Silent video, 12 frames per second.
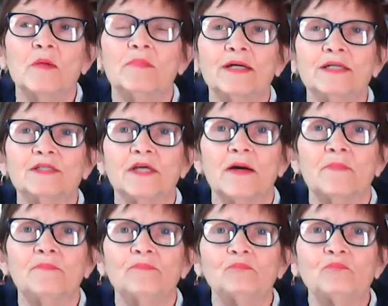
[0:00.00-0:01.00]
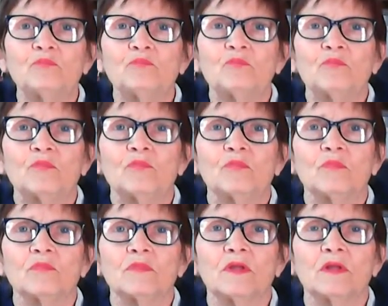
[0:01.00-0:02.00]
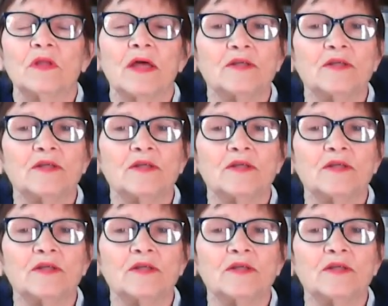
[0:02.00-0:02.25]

But a lot